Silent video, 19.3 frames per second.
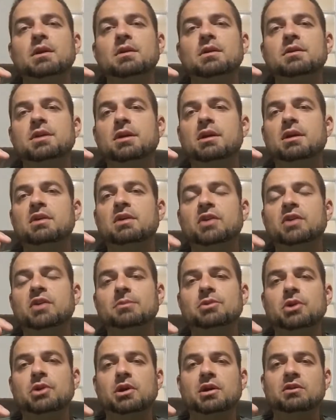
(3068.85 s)
there are some
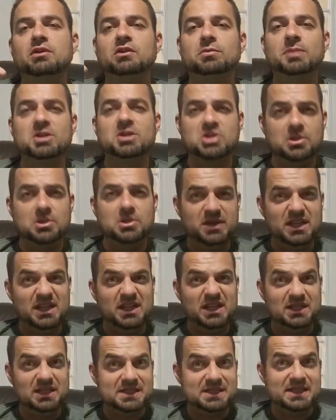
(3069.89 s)
dogs, especially when they get
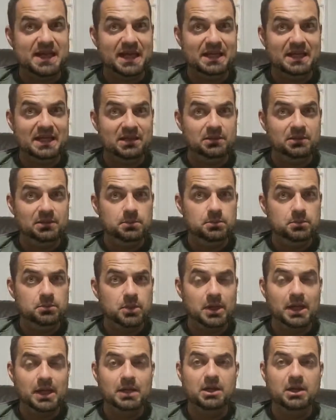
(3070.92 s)
excited,
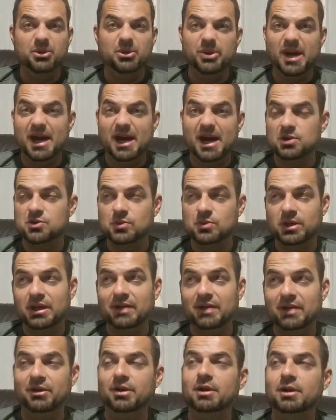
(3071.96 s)
right, aroused,
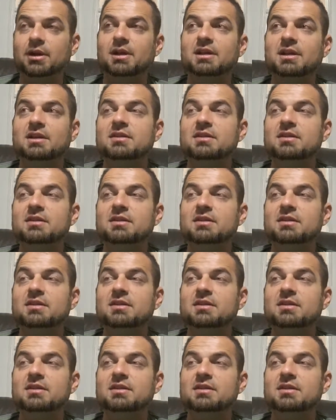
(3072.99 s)
whatever,